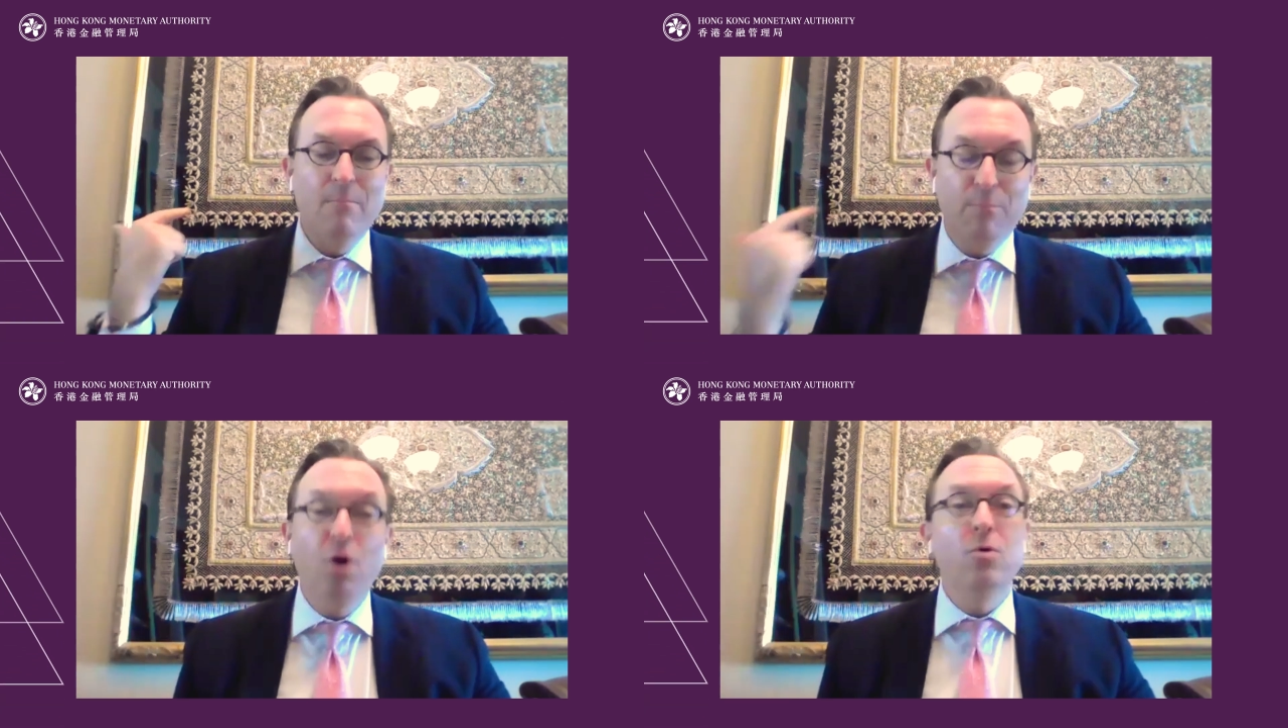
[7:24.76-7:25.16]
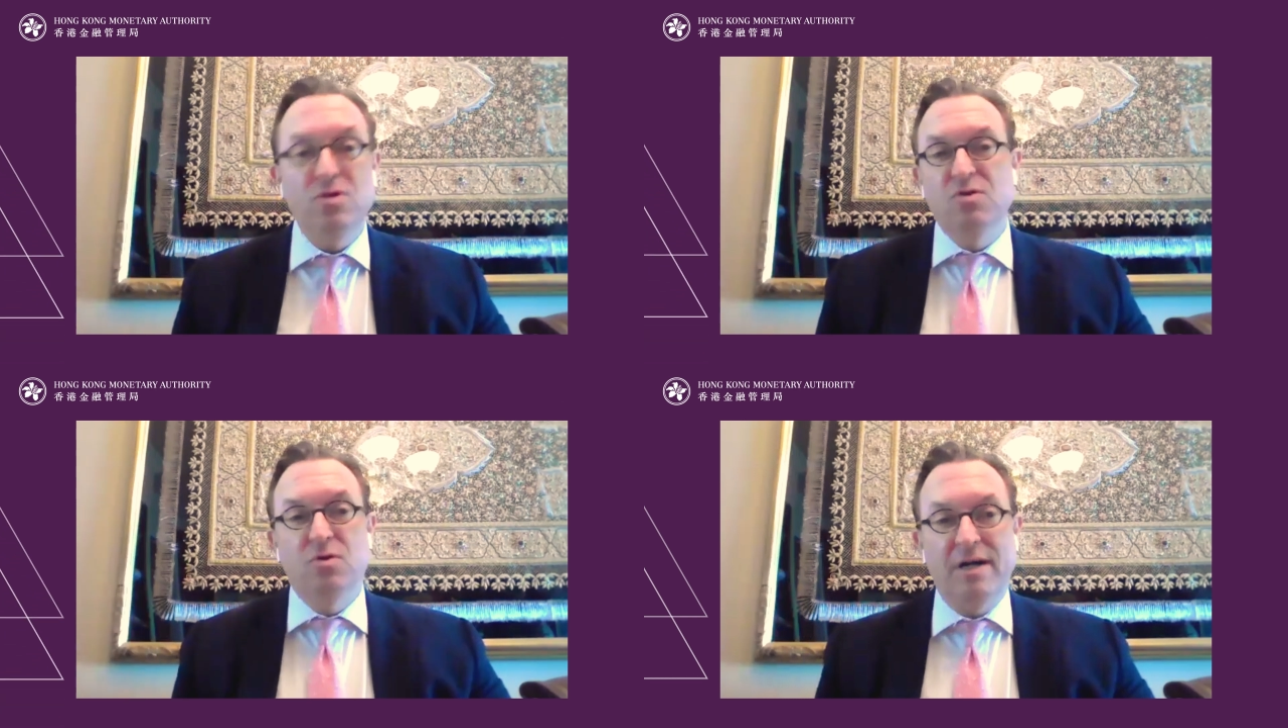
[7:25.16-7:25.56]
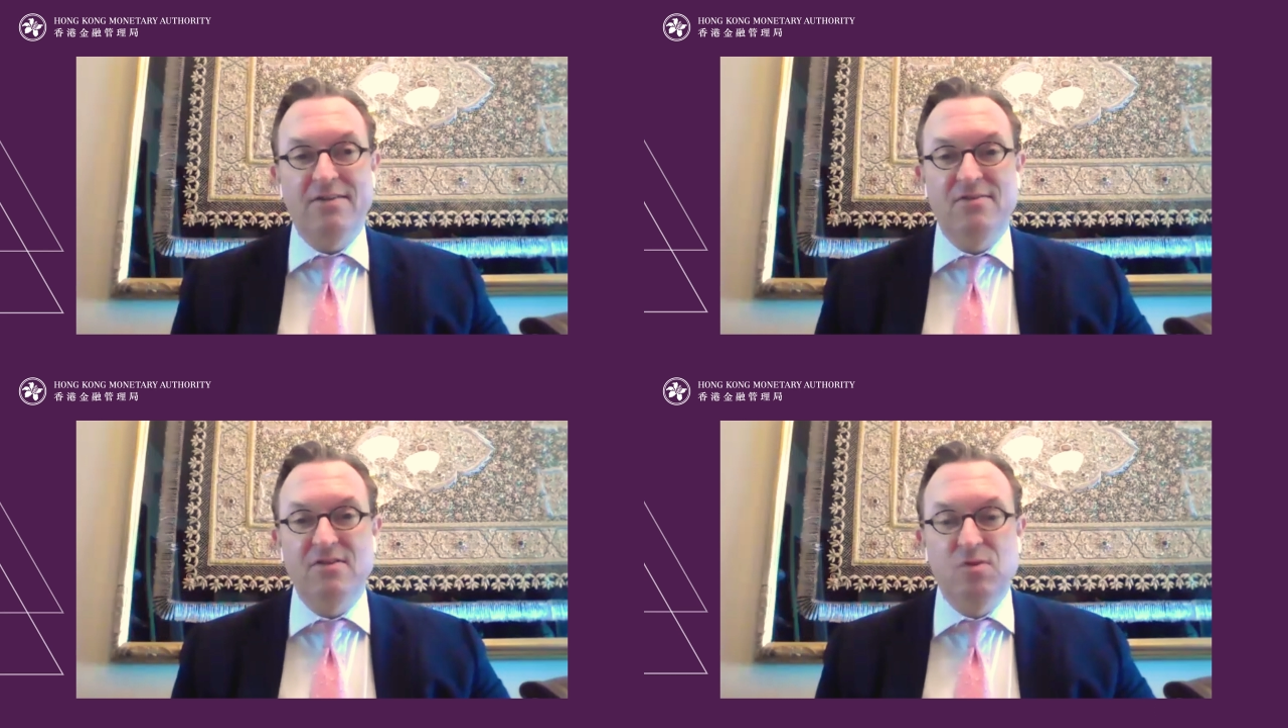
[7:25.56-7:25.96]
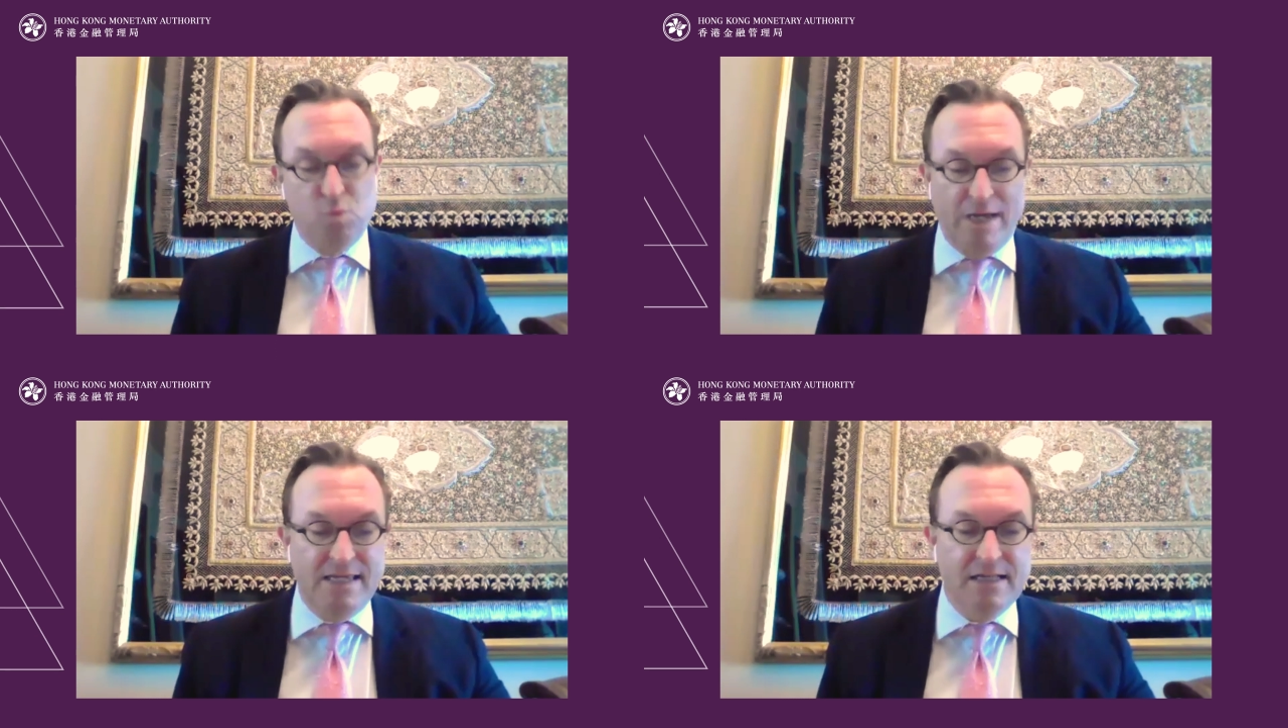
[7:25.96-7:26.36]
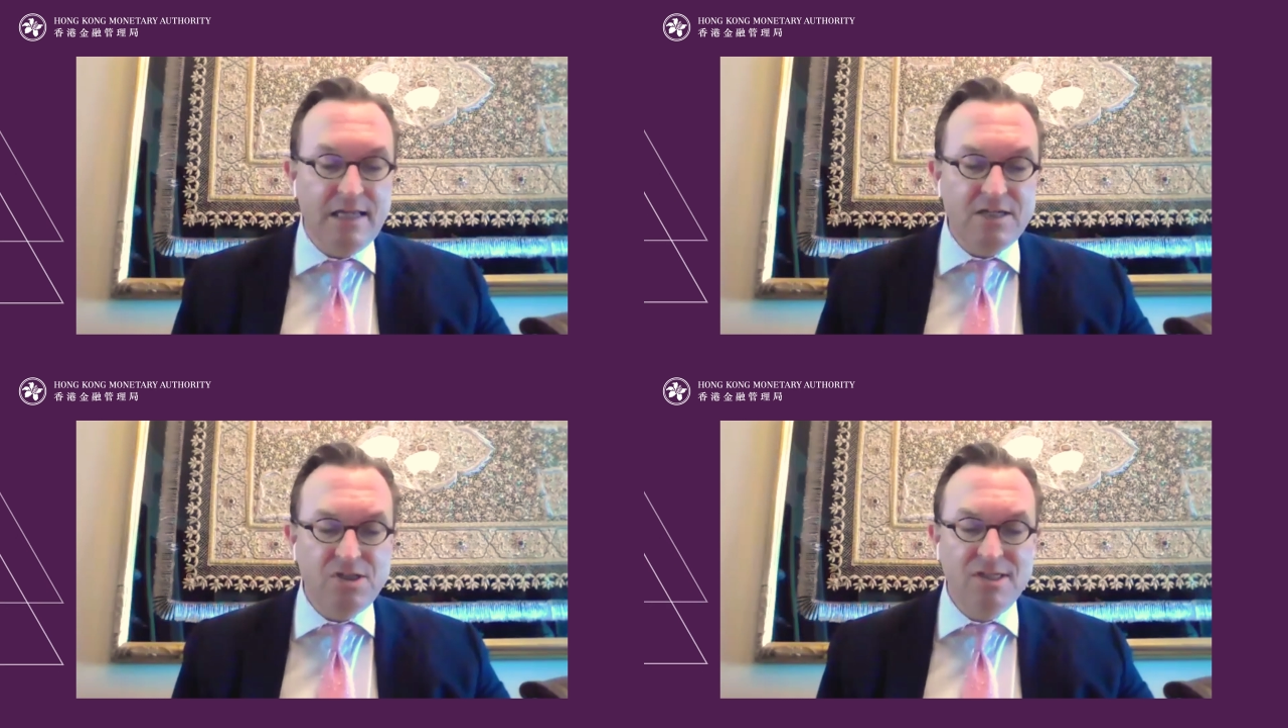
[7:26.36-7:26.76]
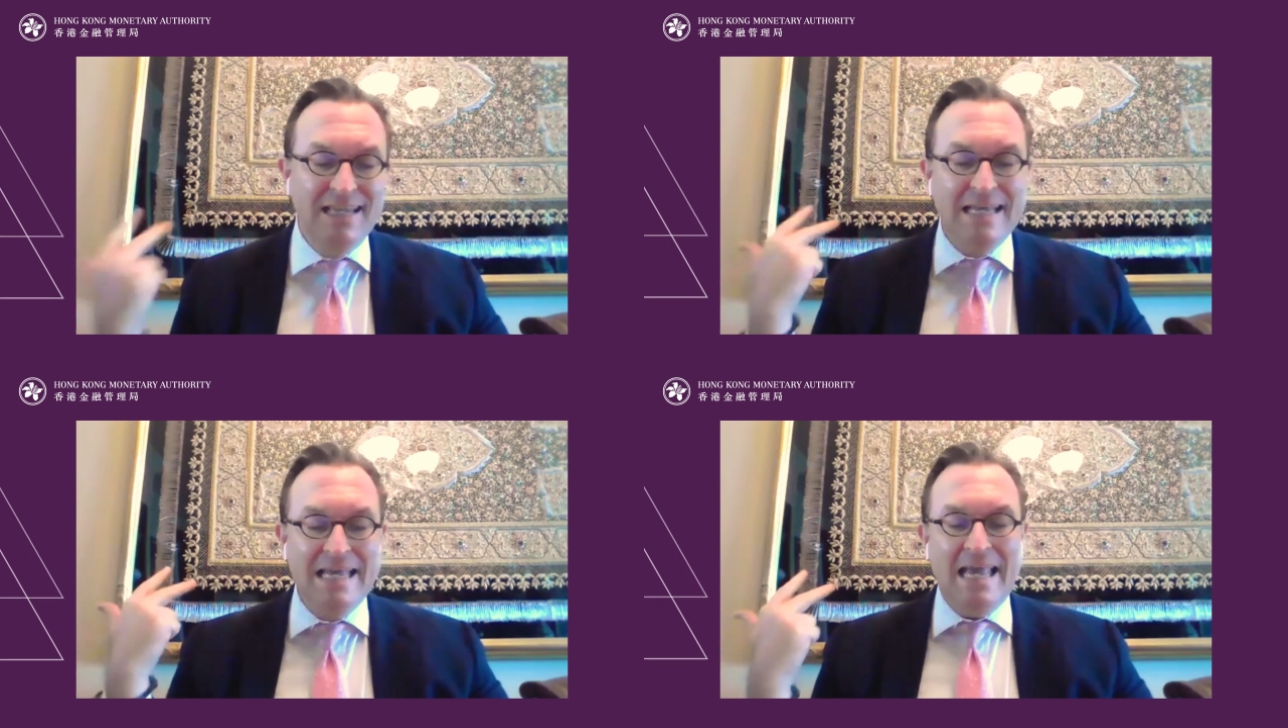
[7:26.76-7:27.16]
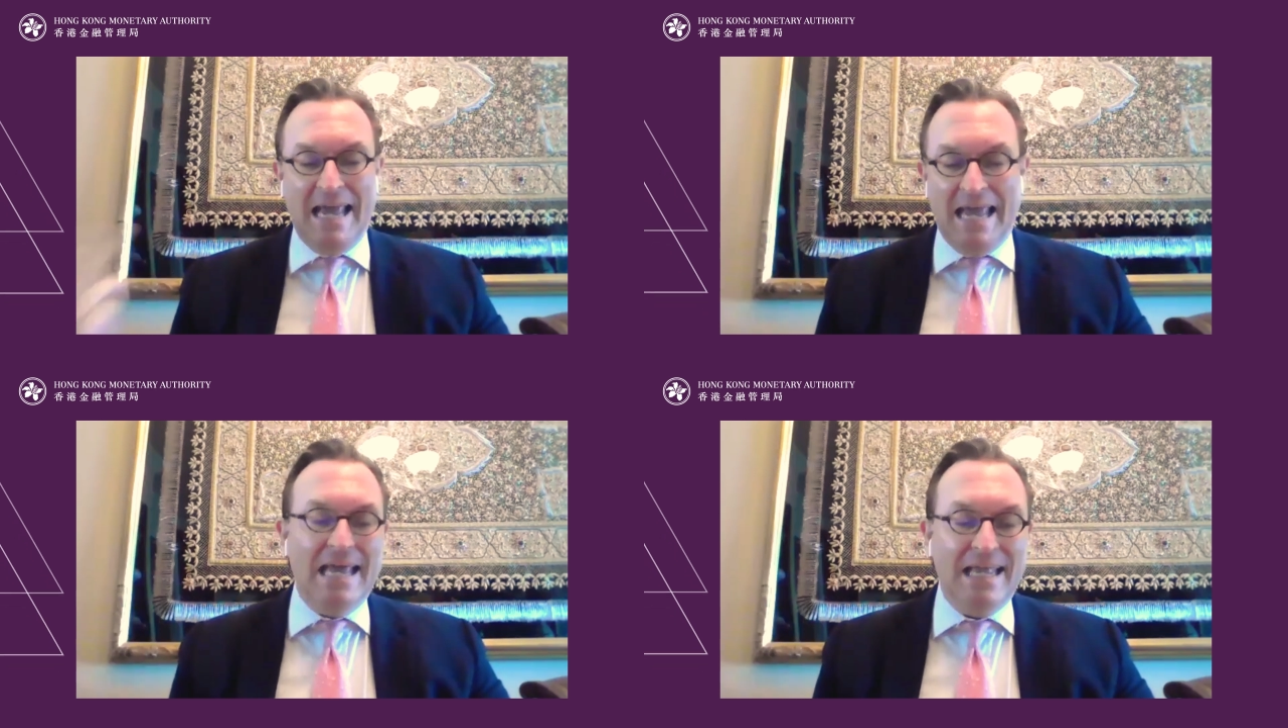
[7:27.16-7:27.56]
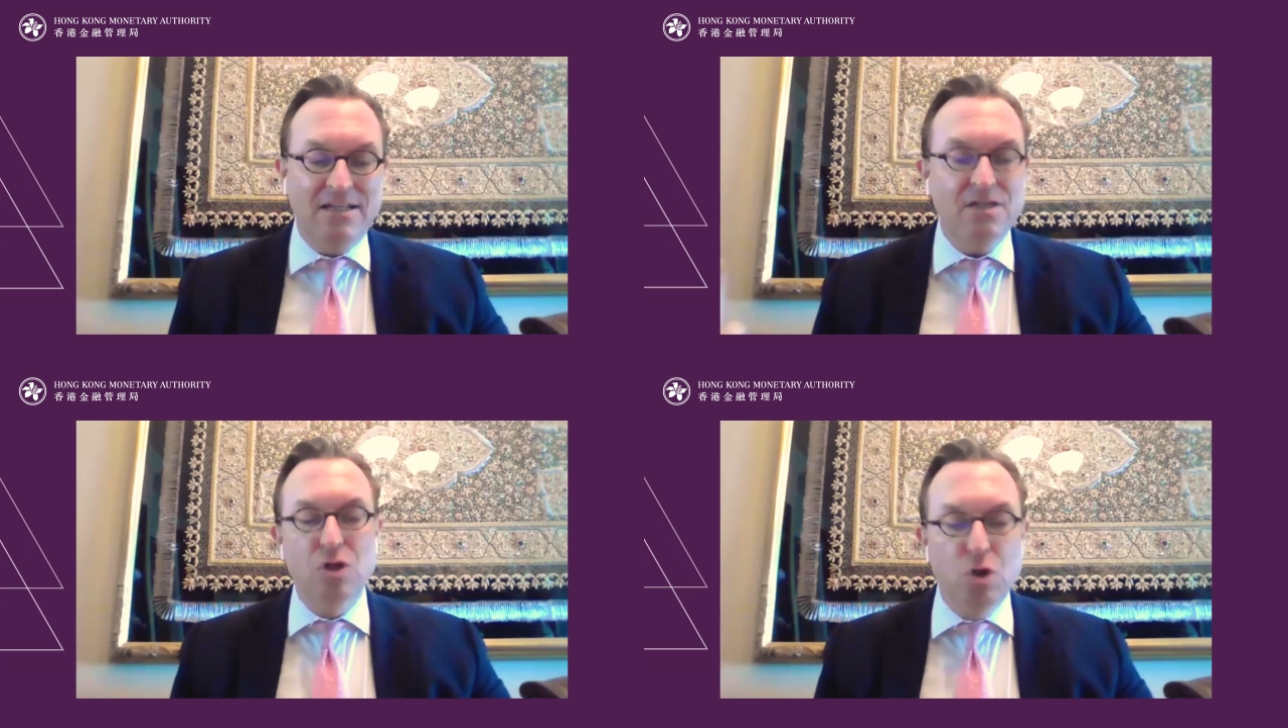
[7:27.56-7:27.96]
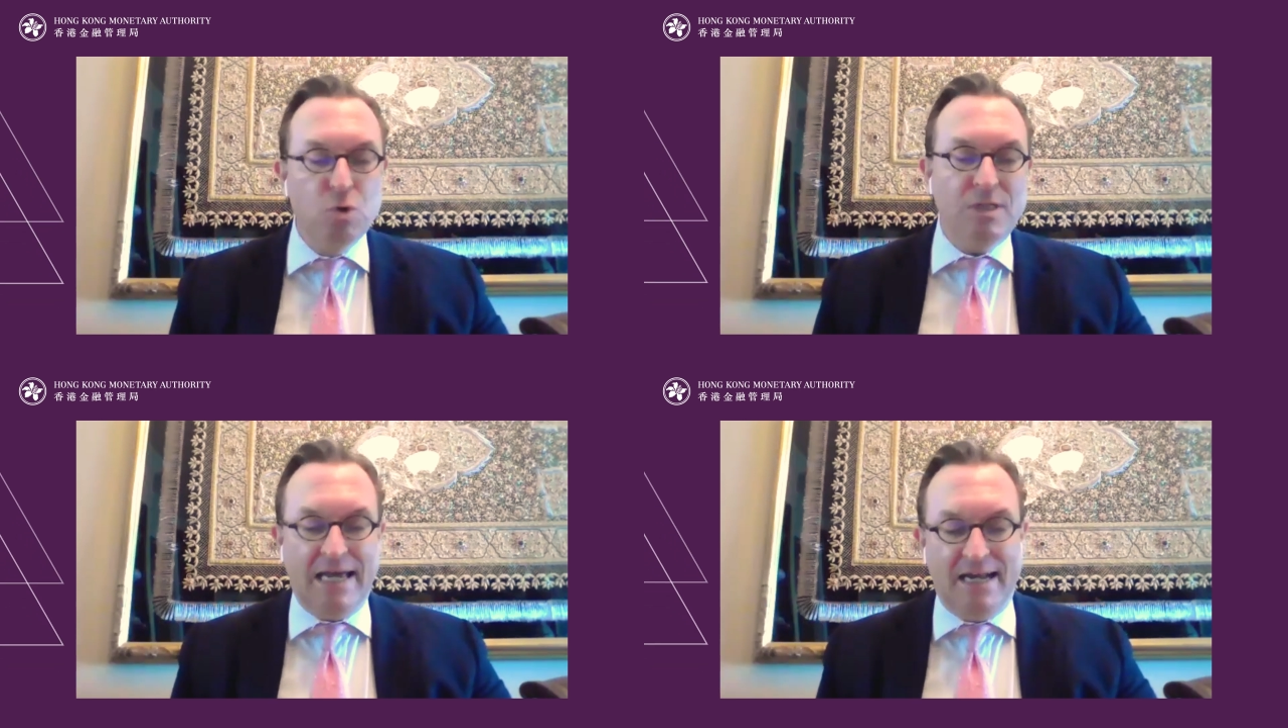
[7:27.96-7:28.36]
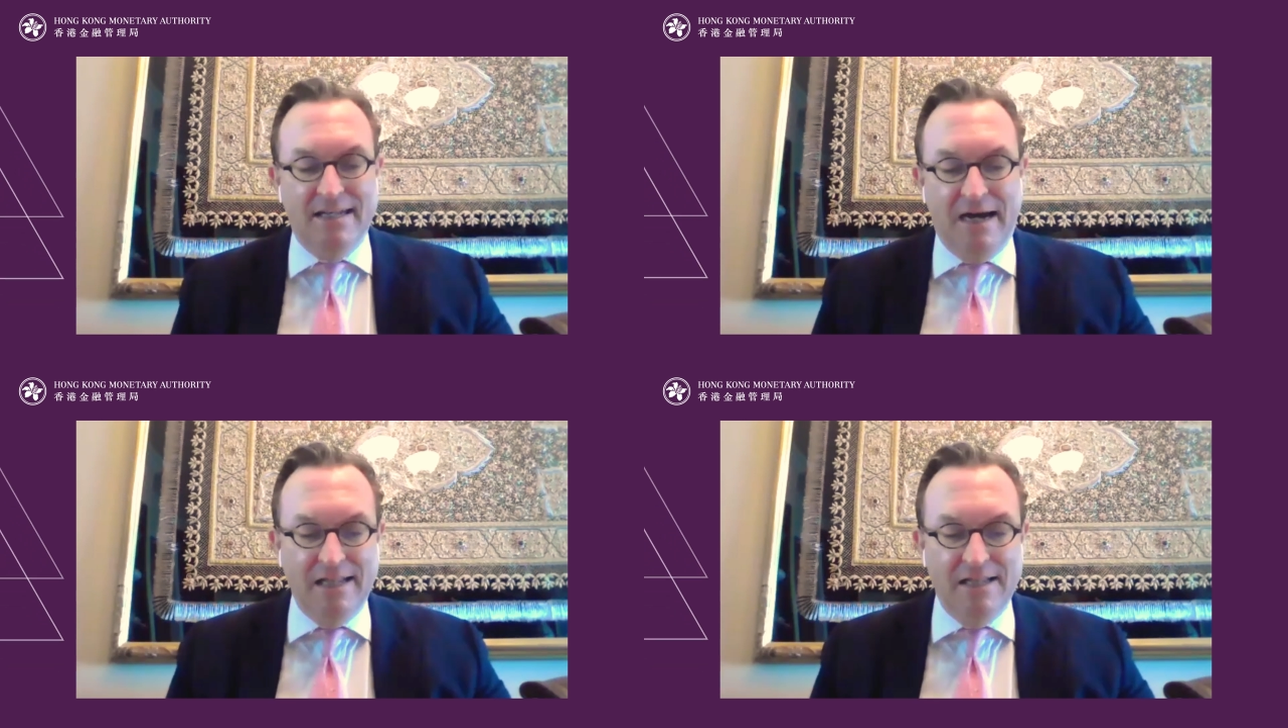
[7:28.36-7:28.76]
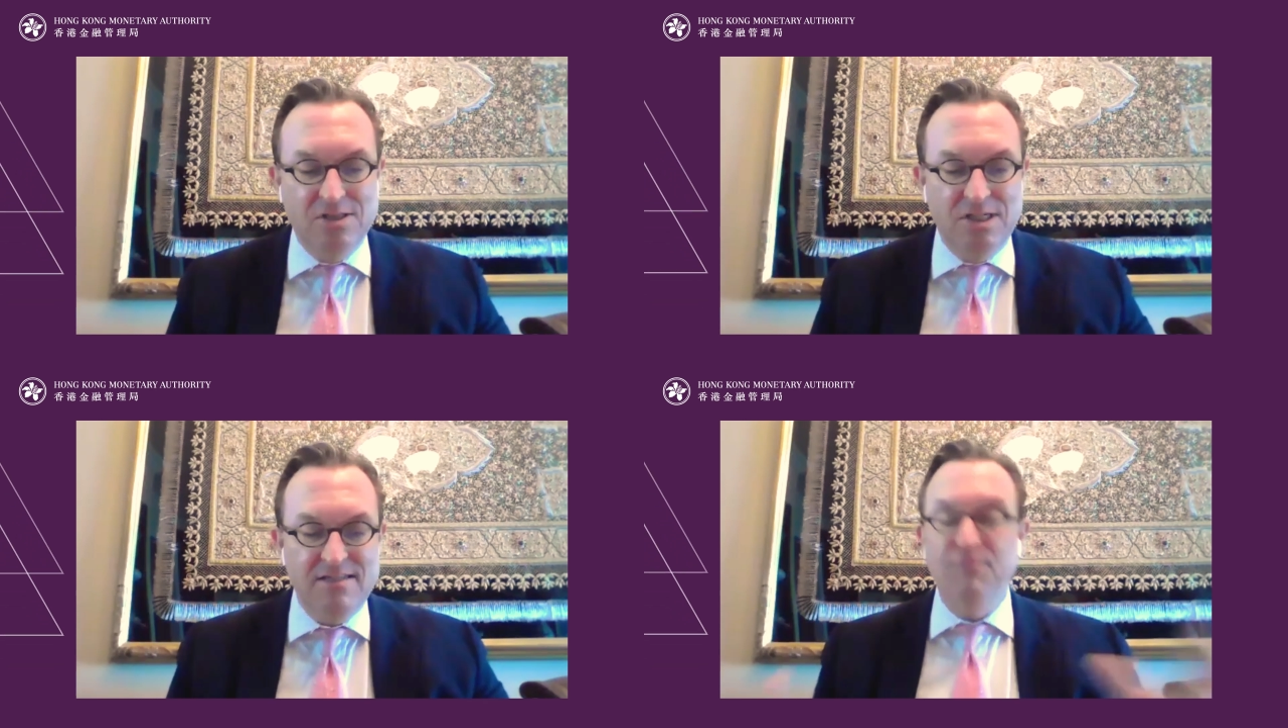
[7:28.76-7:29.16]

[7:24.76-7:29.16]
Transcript: post crisis regulation and new technologies.